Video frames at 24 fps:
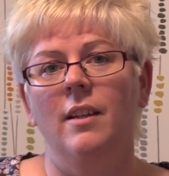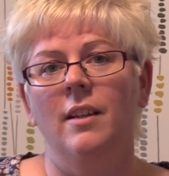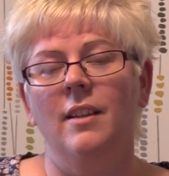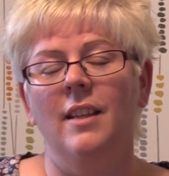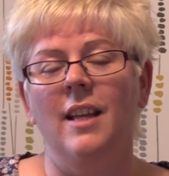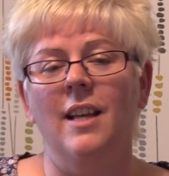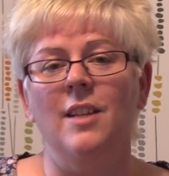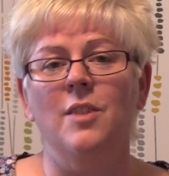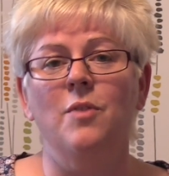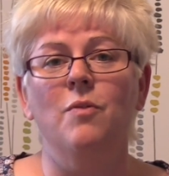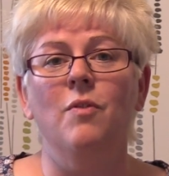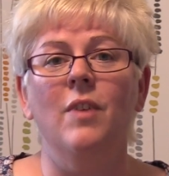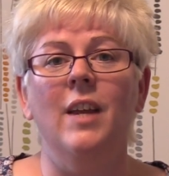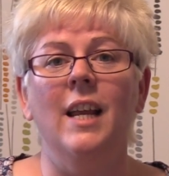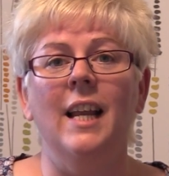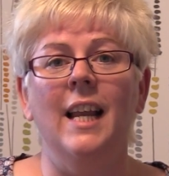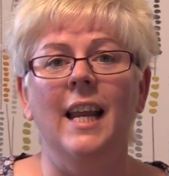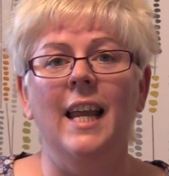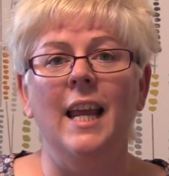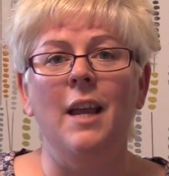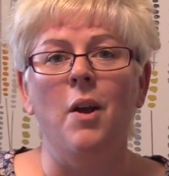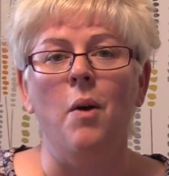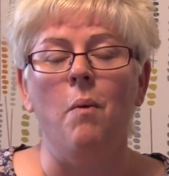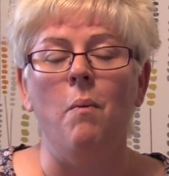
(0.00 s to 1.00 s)
That's
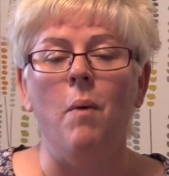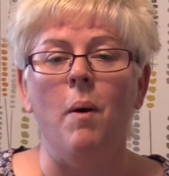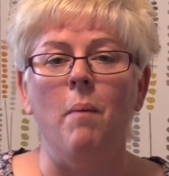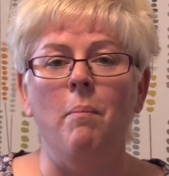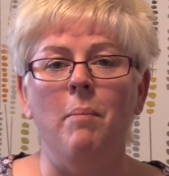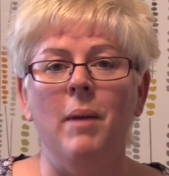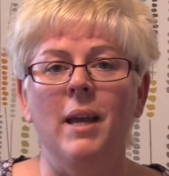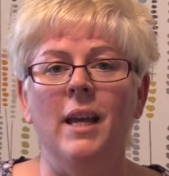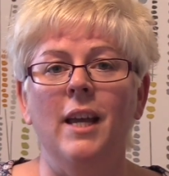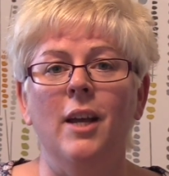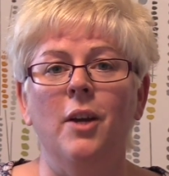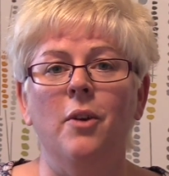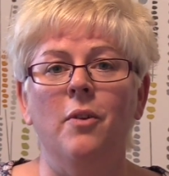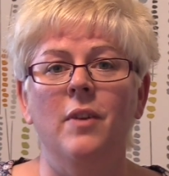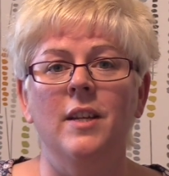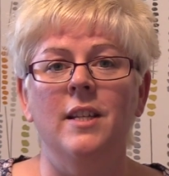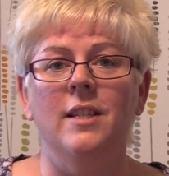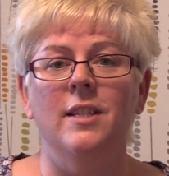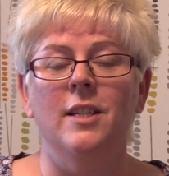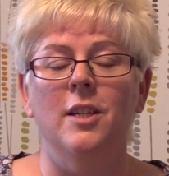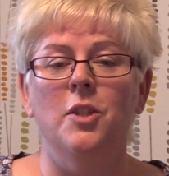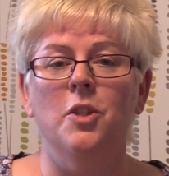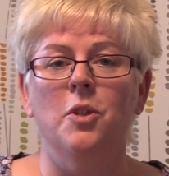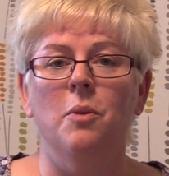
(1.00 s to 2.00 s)
really what being a
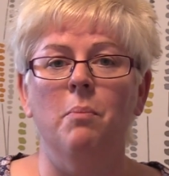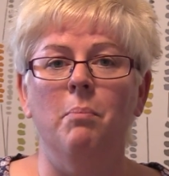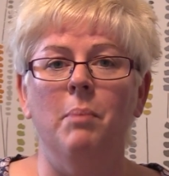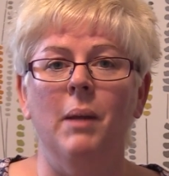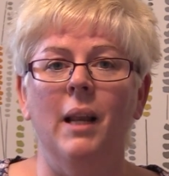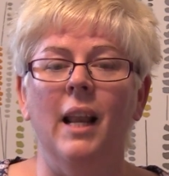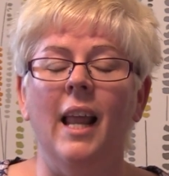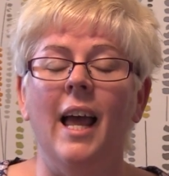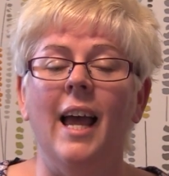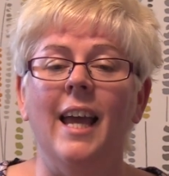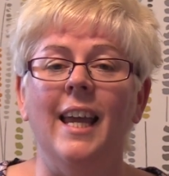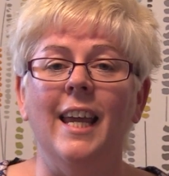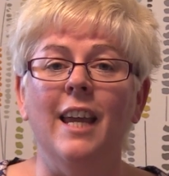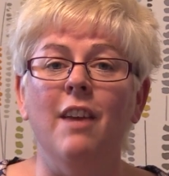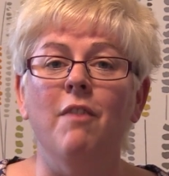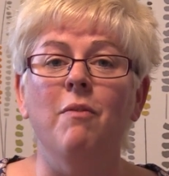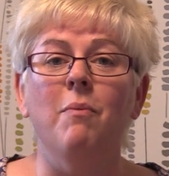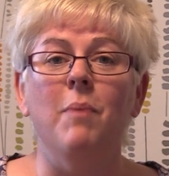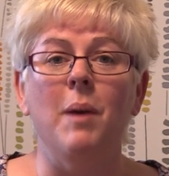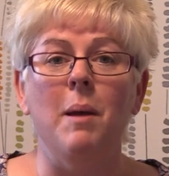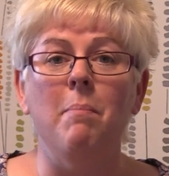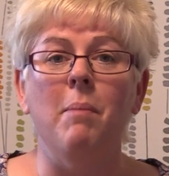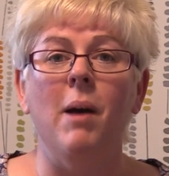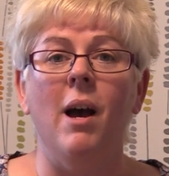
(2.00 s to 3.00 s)
Christian should be like. If
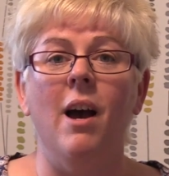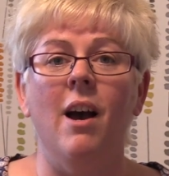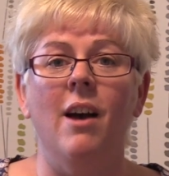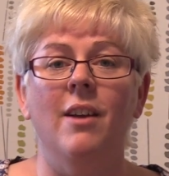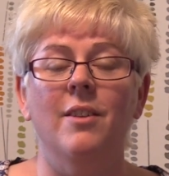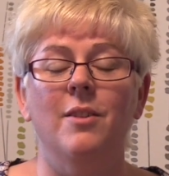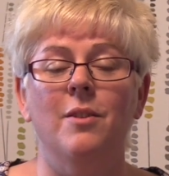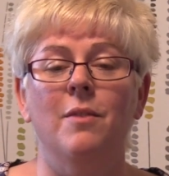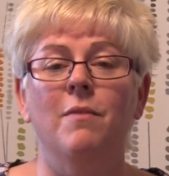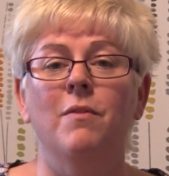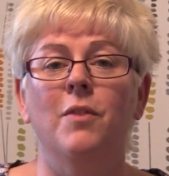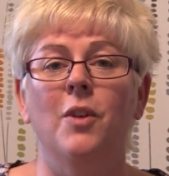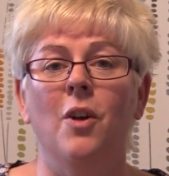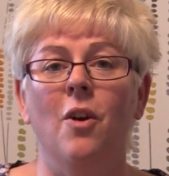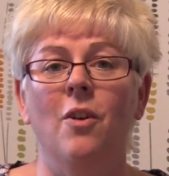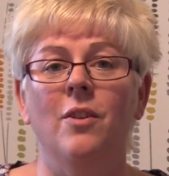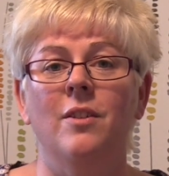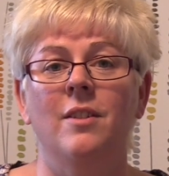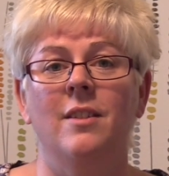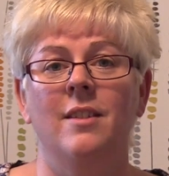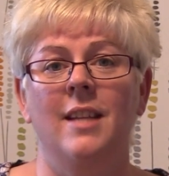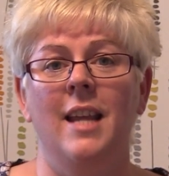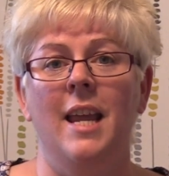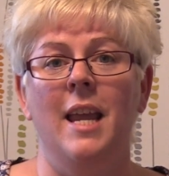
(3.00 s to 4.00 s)
we're part of
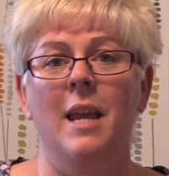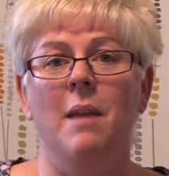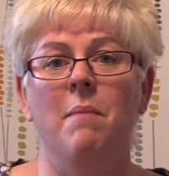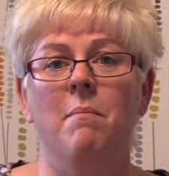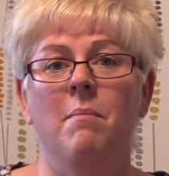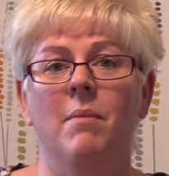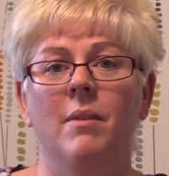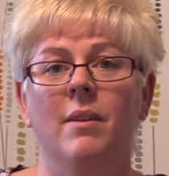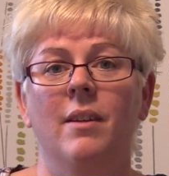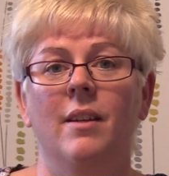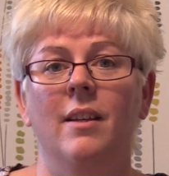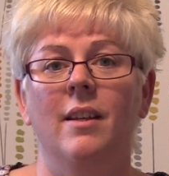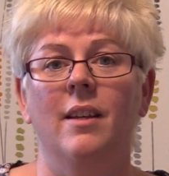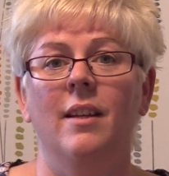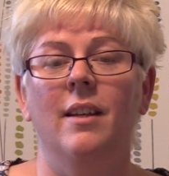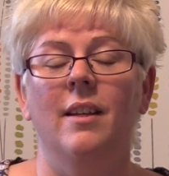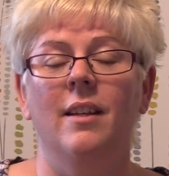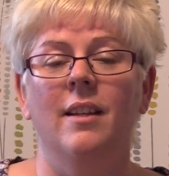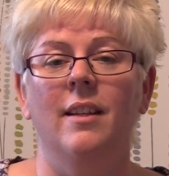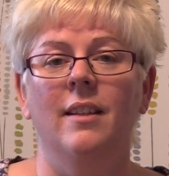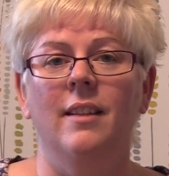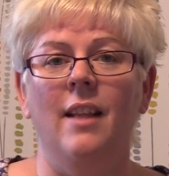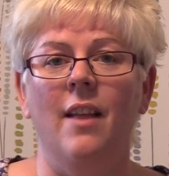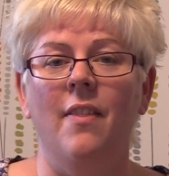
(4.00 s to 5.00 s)
God's team,
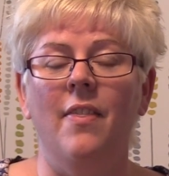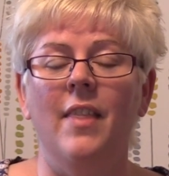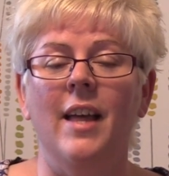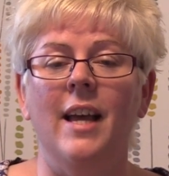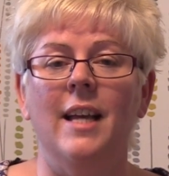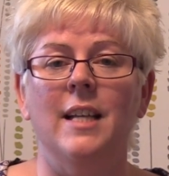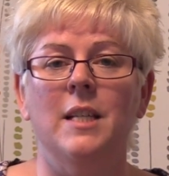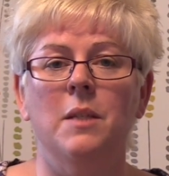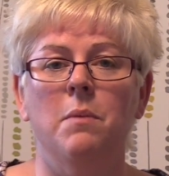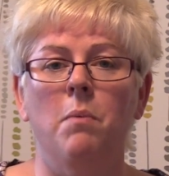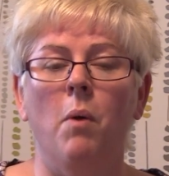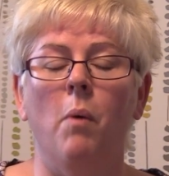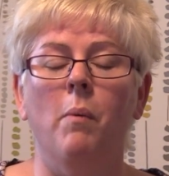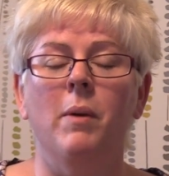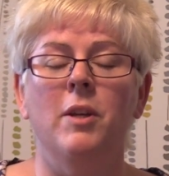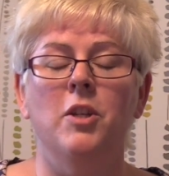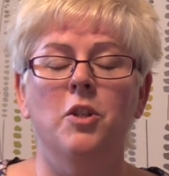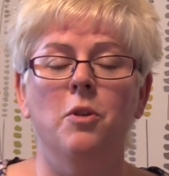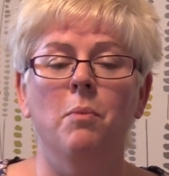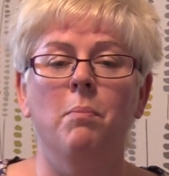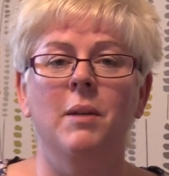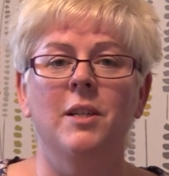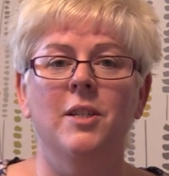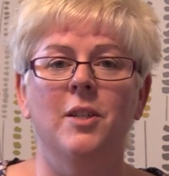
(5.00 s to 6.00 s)
then that's what we
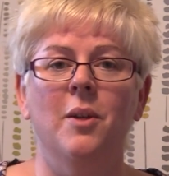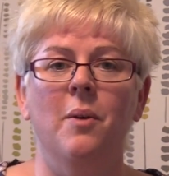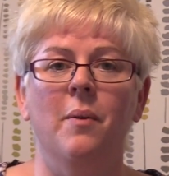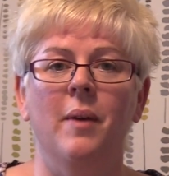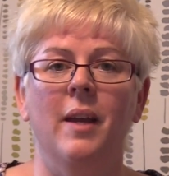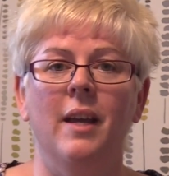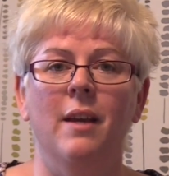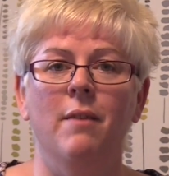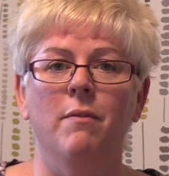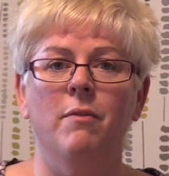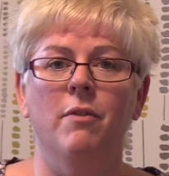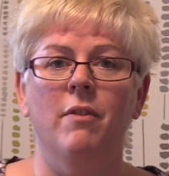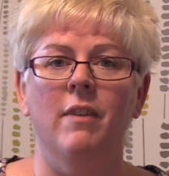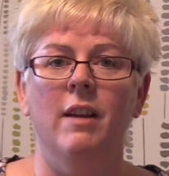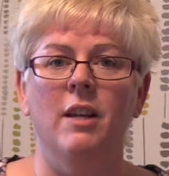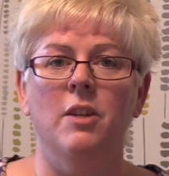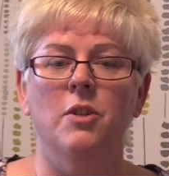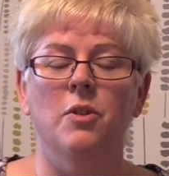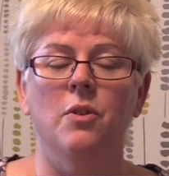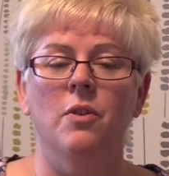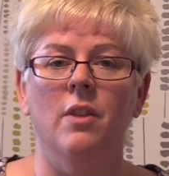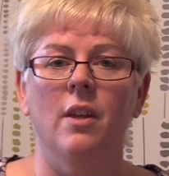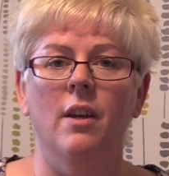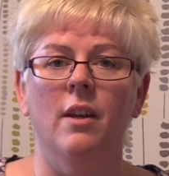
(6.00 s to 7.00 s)
should be doing for
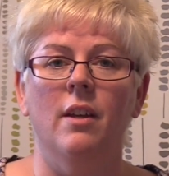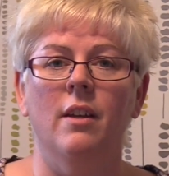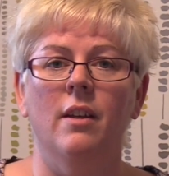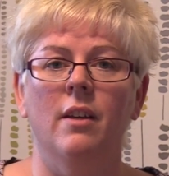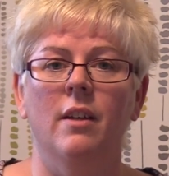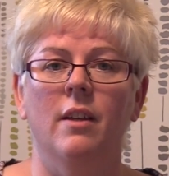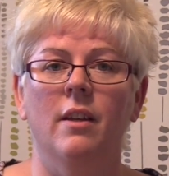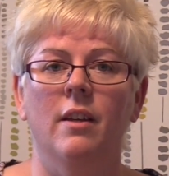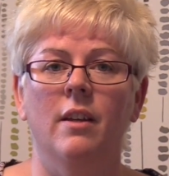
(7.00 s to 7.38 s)
each other.